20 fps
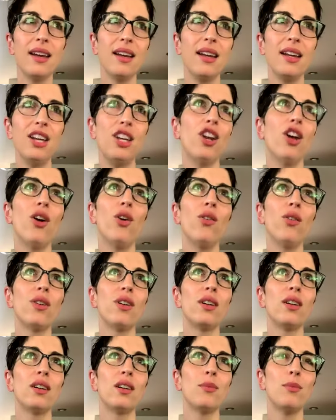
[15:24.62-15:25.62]
you know,
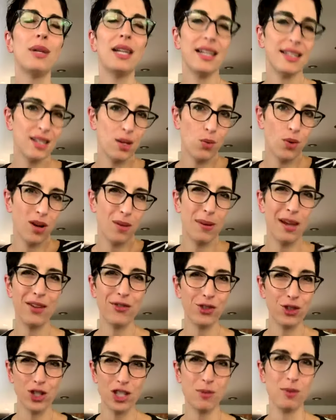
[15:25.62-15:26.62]
because I want to pay
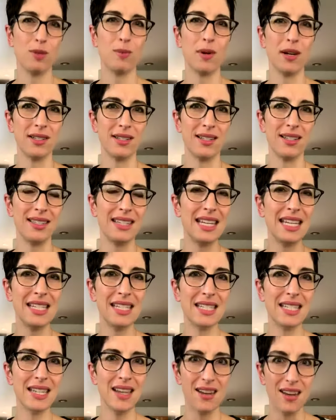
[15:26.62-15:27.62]
for Christmas presents
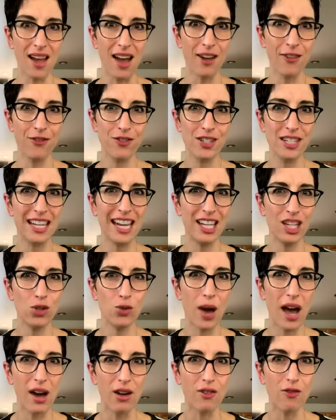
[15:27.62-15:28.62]
isn't enough to get
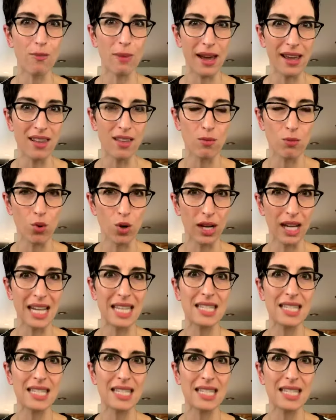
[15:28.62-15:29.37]
you out of bed in the morning.